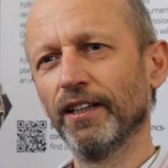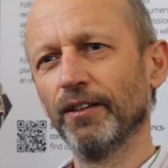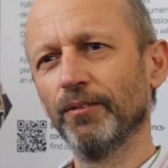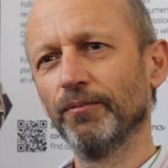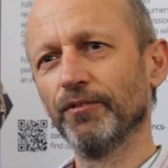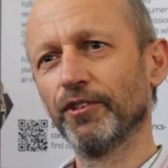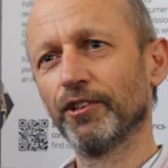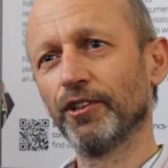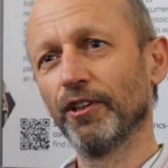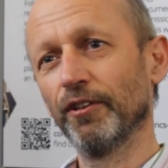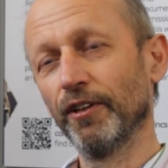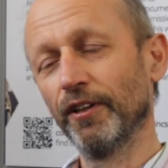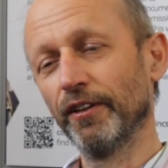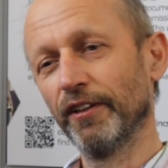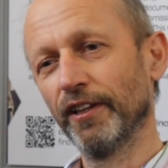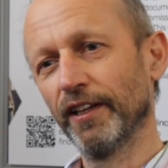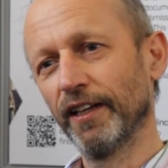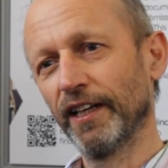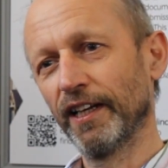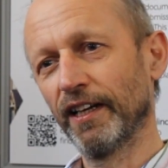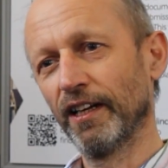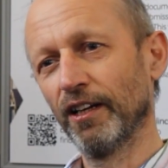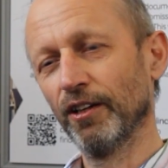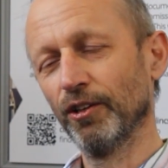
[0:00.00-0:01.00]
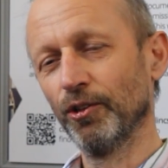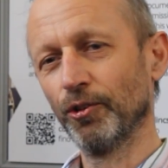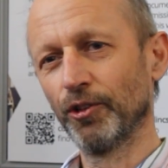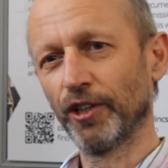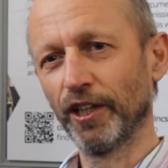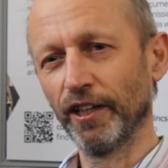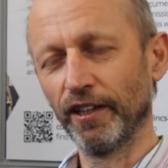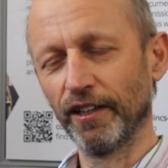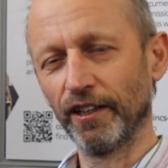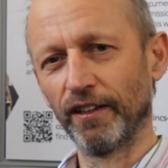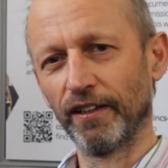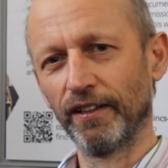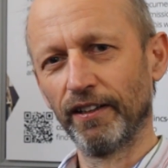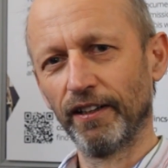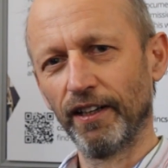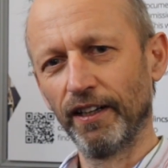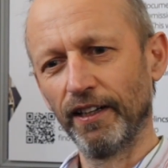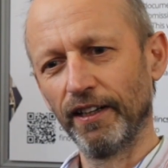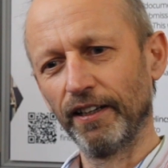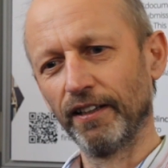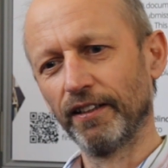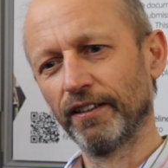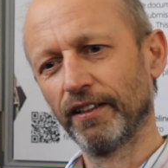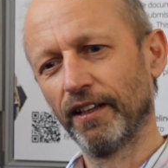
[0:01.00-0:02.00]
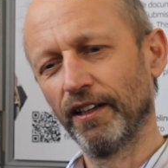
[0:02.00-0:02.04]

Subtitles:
so that they are looking at